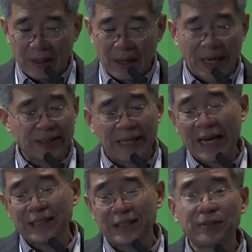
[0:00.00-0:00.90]

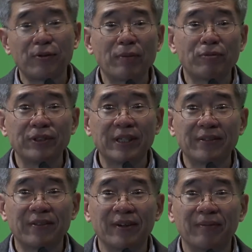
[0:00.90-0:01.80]
x-axis
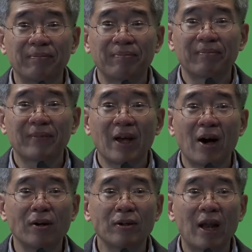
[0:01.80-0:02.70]
represents the
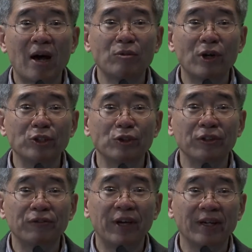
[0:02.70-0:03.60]
agglomeration
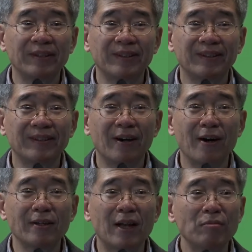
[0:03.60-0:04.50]
effect.
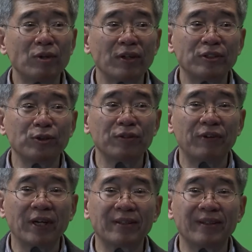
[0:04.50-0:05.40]
Agglomeration
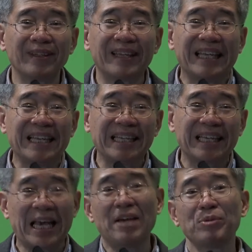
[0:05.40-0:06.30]
effect
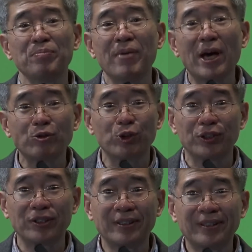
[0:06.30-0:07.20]
can be
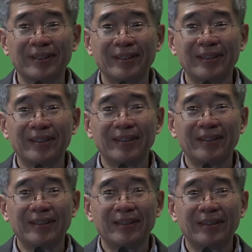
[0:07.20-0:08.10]
measured,
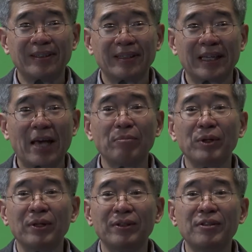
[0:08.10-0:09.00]
can
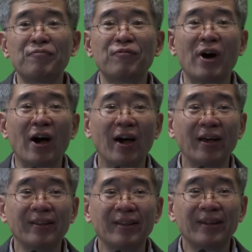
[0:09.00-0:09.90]
be
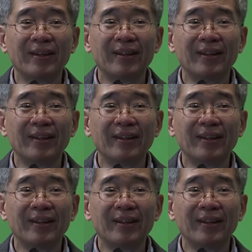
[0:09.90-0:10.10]
defined